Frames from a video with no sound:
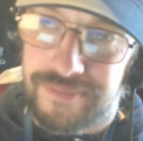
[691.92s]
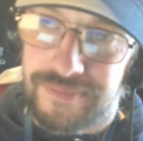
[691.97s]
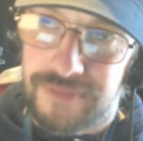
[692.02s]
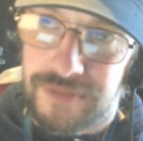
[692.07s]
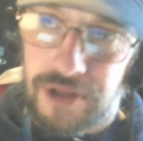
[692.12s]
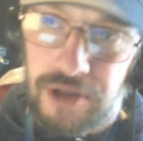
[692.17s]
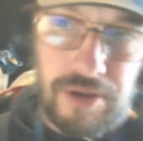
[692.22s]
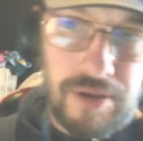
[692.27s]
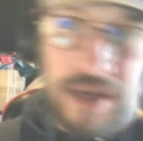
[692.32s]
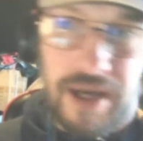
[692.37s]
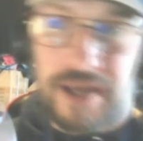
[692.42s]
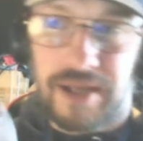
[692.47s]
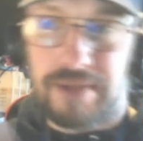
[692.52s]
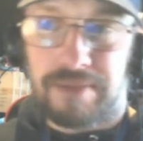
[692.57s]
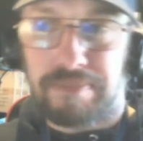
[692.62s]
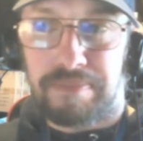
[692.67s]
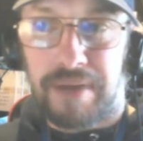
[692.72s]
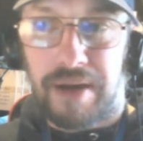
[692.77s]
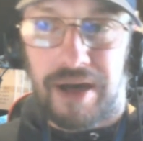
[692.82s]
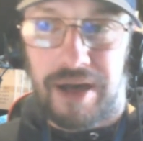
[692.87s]
go ahead
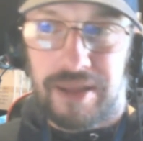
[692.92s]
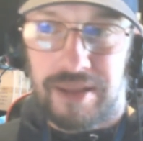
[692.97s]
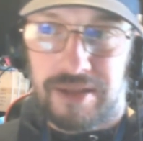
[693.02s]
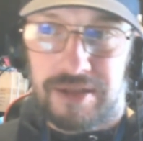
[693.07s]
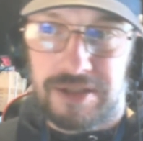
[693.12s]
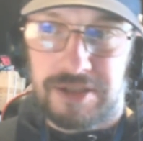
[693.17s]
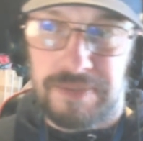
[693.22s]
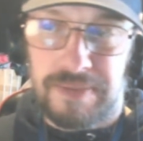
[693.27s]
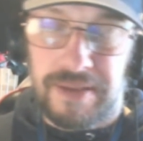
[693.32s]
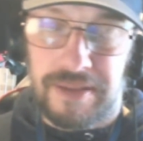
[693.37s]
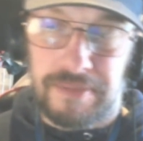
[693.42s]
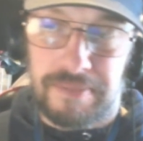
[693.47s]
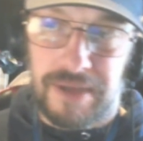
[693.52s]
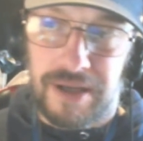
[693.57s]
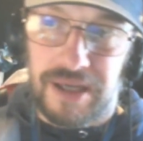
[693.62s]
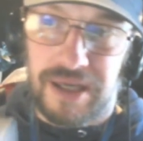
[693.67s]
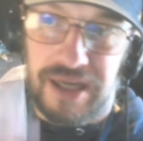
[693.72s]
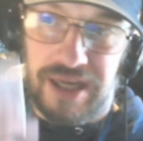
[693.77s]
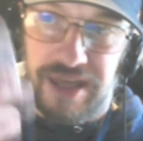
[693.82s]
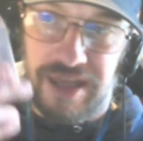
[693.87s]
and spend the
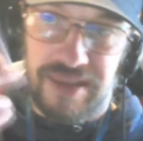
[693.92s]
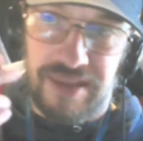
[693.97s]
money and get